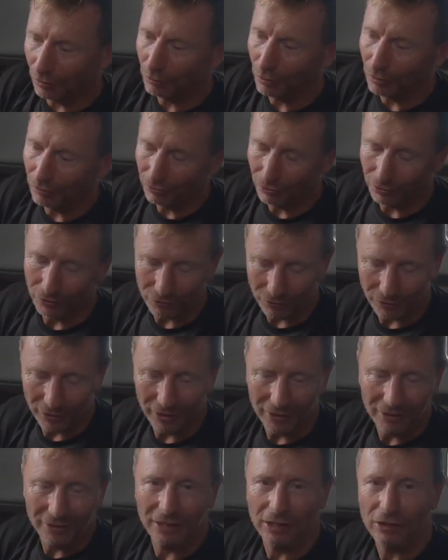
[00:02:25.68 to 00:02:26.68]
and one
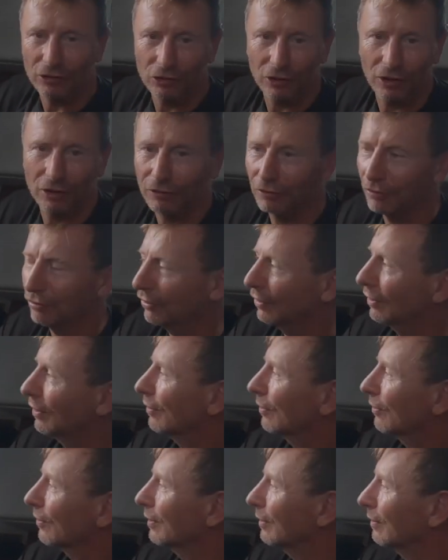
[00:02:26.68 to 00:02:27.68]
for King Charles III.
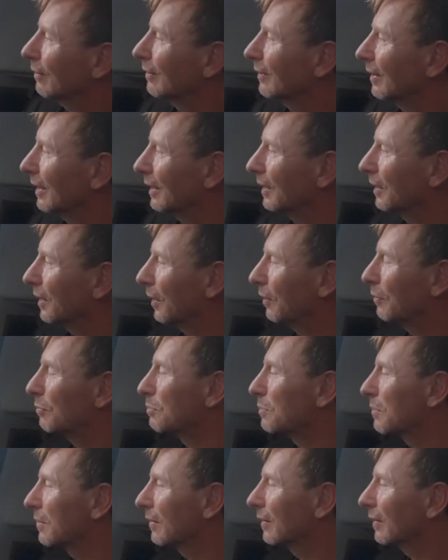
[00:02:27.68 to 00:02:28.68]
So there you go.
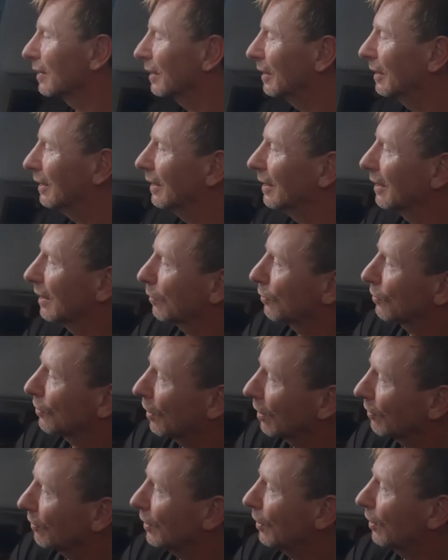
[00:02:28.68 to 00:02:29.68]
That was
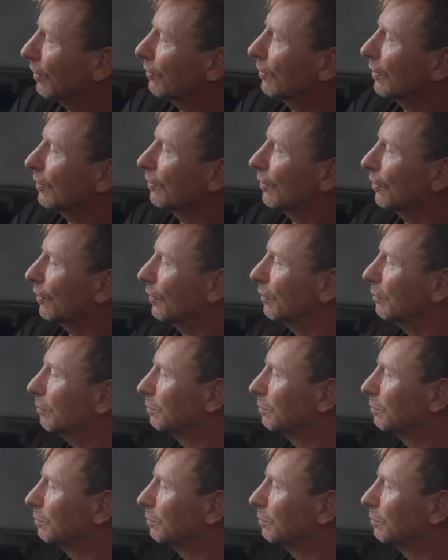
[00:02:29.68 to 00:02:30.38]
kind of a nice thing to do.